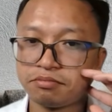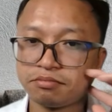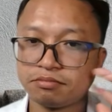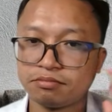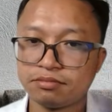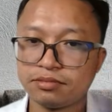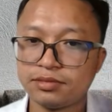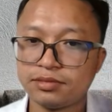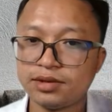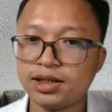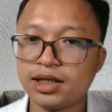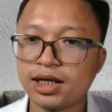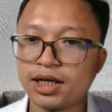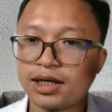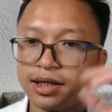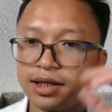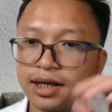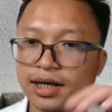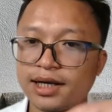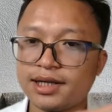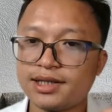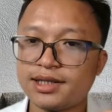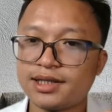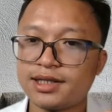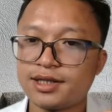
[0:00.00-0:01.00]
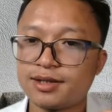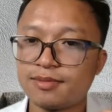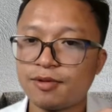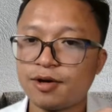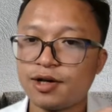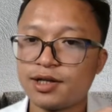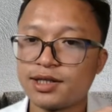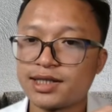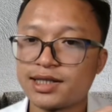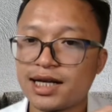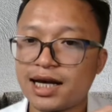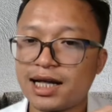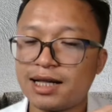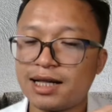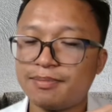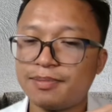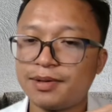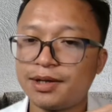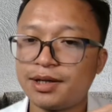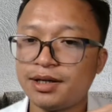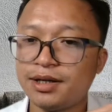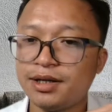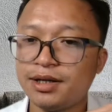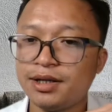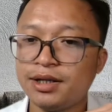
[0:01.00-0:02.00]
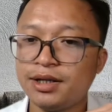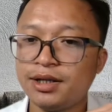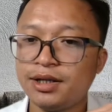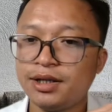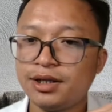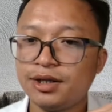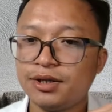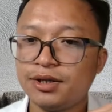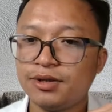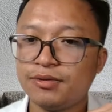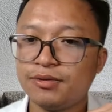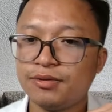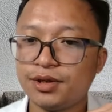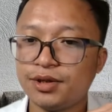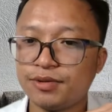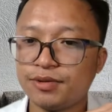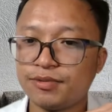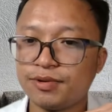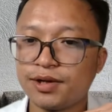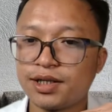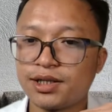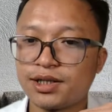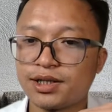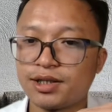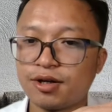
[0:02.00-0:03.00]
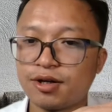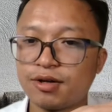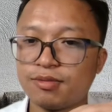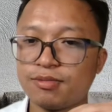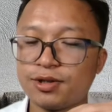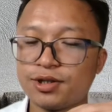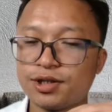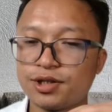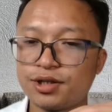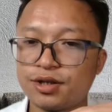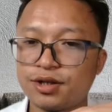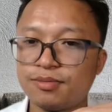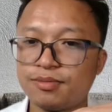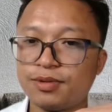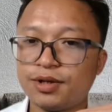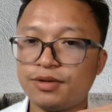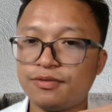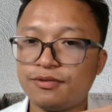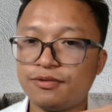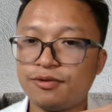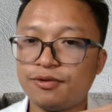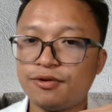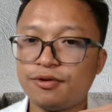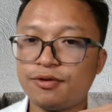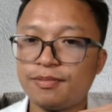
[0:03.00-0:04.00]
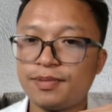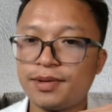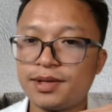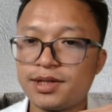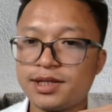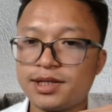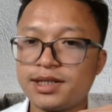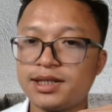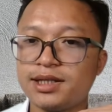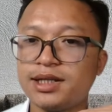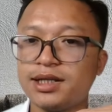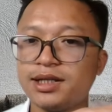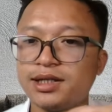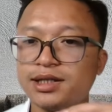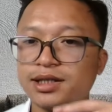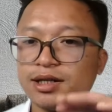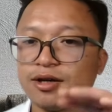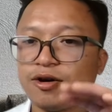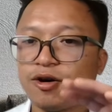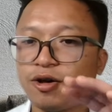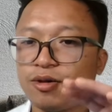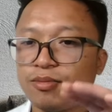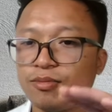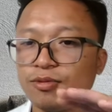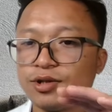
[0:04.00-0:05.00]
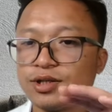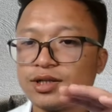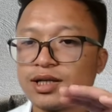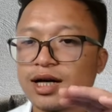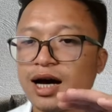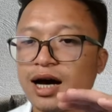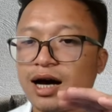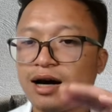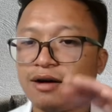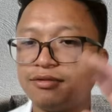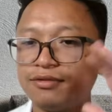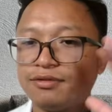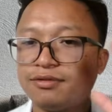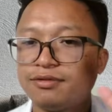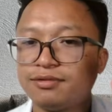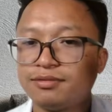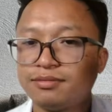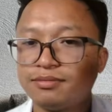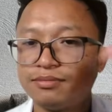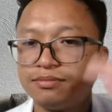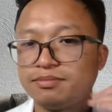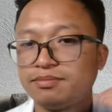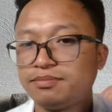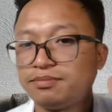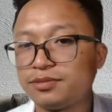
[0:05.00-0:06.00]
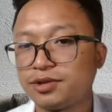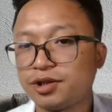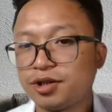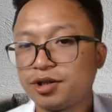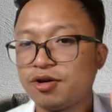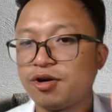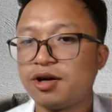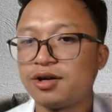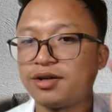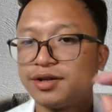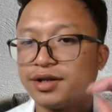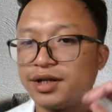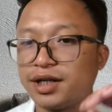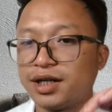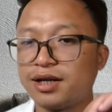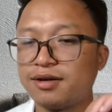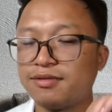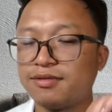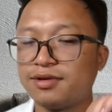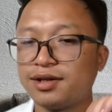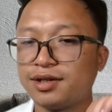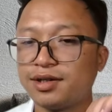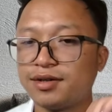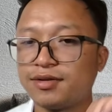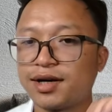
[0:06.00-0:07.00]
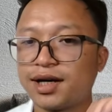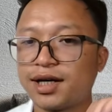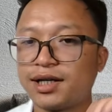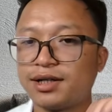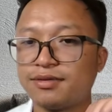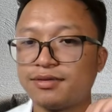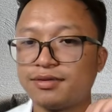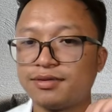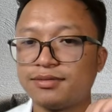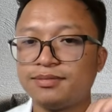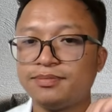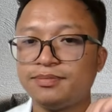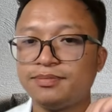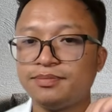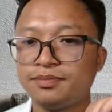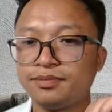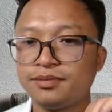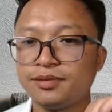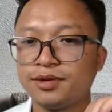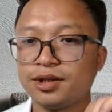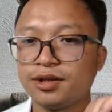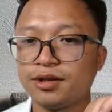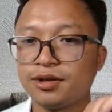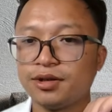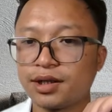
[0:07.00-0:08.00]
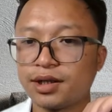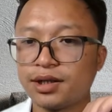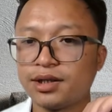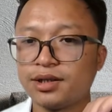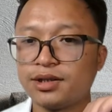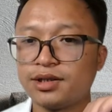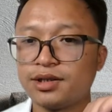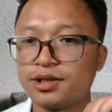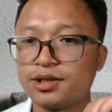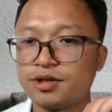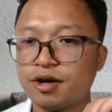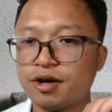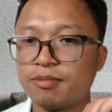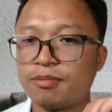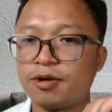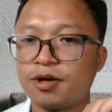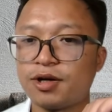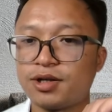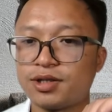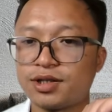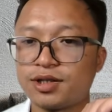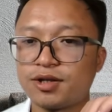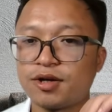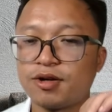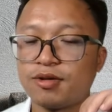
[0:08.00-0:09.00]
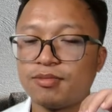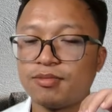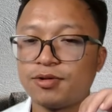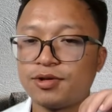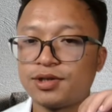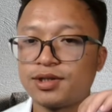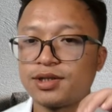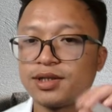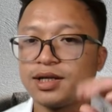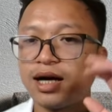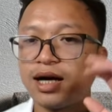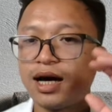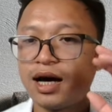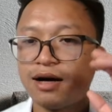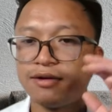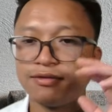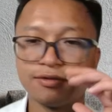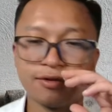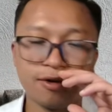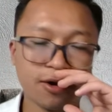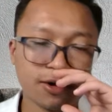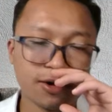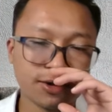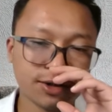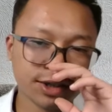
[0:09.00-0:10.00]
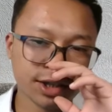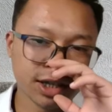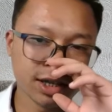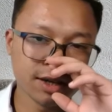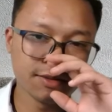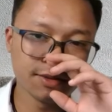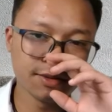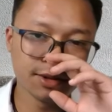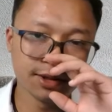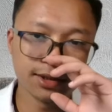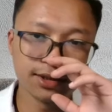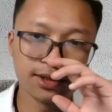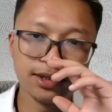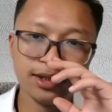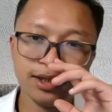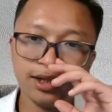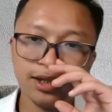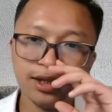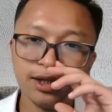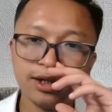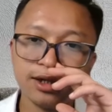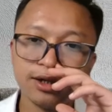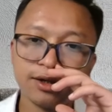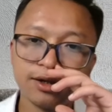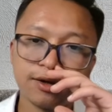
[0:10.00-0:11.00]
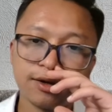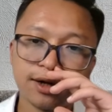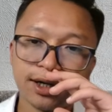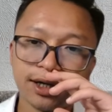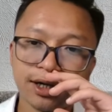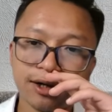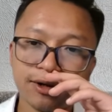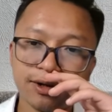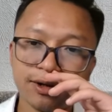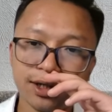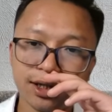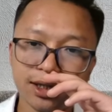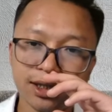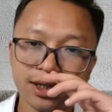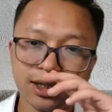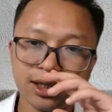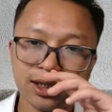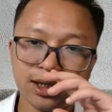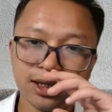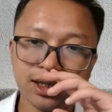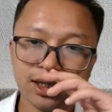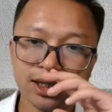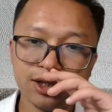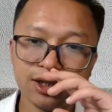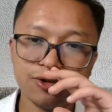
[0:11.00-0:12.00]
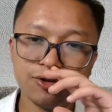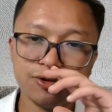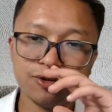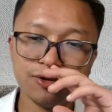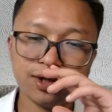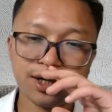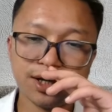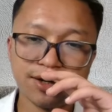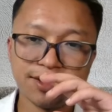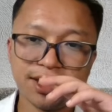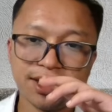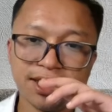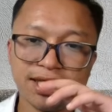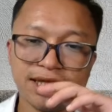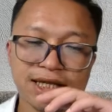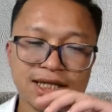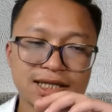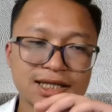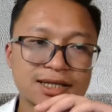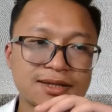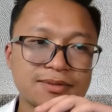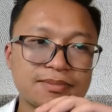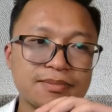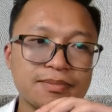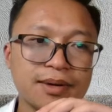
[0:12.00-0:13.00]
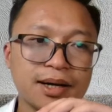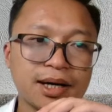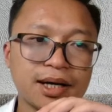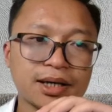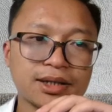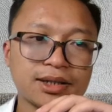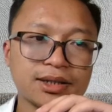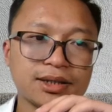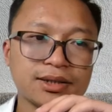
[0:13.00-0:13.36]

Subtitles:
done, guys. Small scalping, which was almost 0.4 percentage, almost half got recovered, right? Okay, stop loss almost half got recovered. Right now it didn't do the retest, but